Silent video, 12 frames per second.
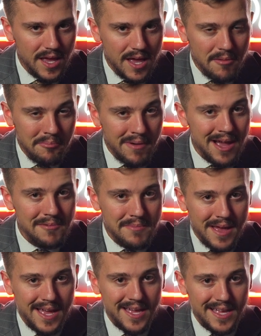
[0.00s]
My
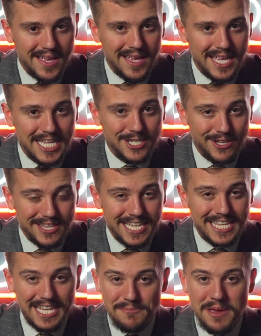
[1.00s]
bet is on that
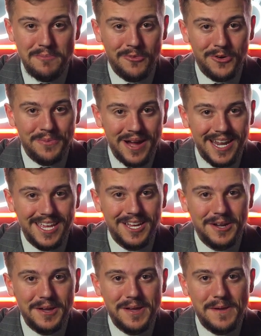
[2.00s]
they made more money
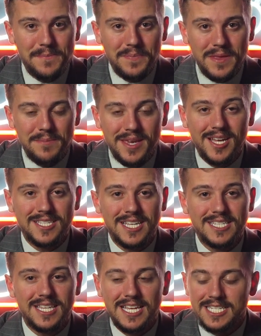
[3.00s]
because as
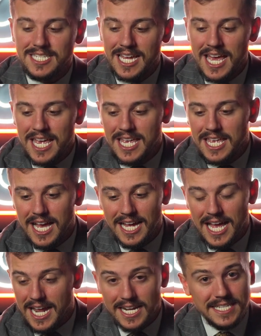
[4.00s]
they stay
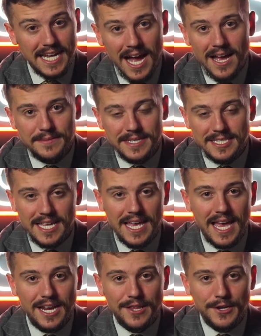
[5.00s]
ahead of times, they stay
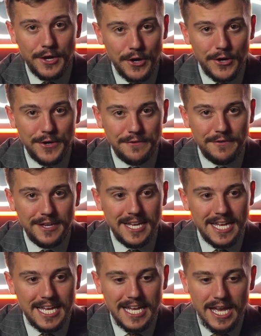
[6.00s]
ahead of the curve.
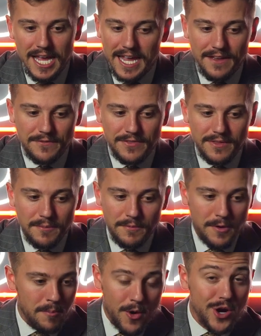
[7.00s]
If the
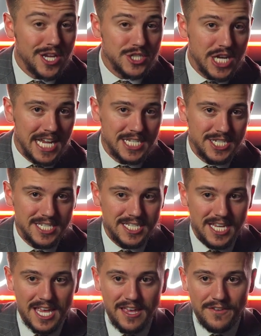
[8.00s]
market changes,
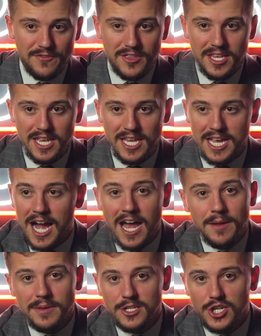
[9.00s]
if the
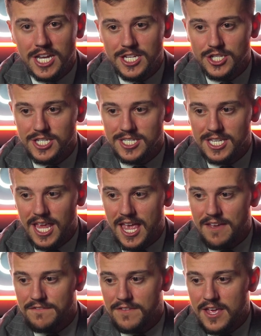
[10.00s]
economy changes, if